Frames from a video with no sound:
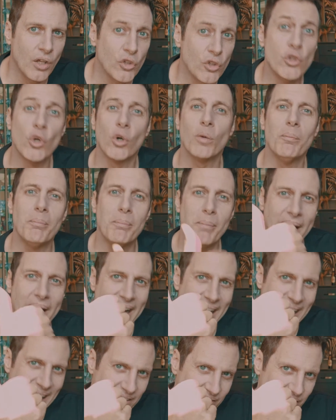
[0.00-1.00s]
your
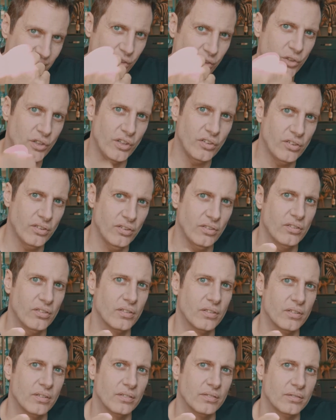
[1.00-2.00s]
mass increases,
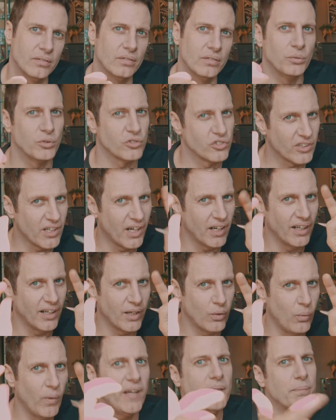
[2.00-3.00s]
which is kind of
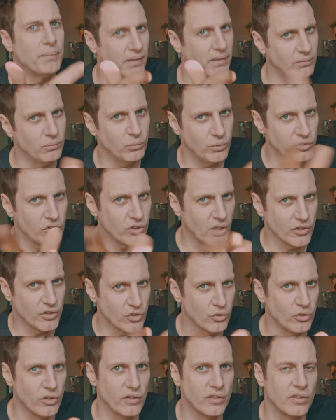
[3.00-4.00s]
like weight, but we, I
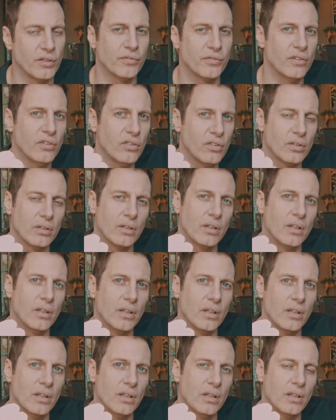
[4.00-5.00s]
showed you the difference.
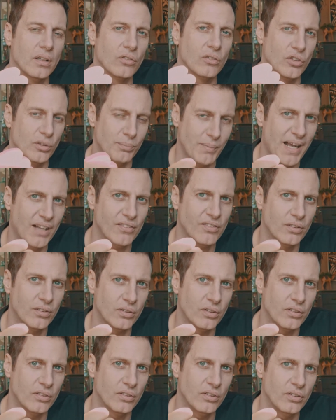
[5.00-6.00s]
So your mass
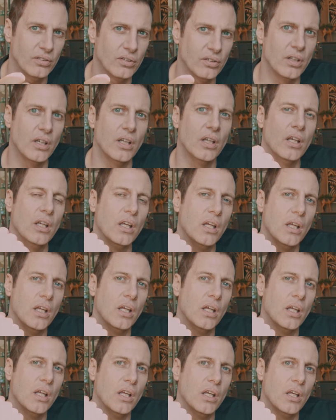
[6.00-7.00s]
increases,
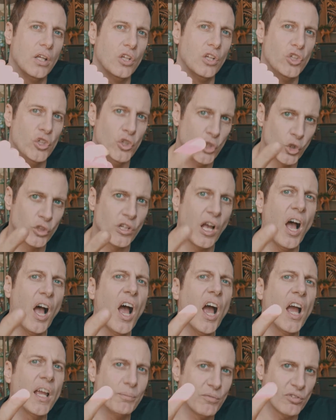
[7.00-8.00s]
your
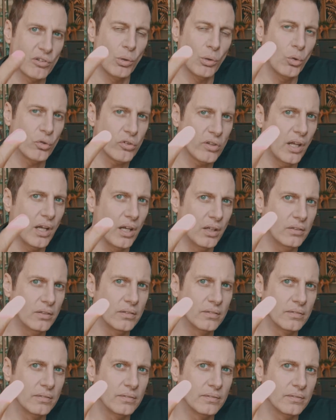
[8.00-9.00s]
time slows down,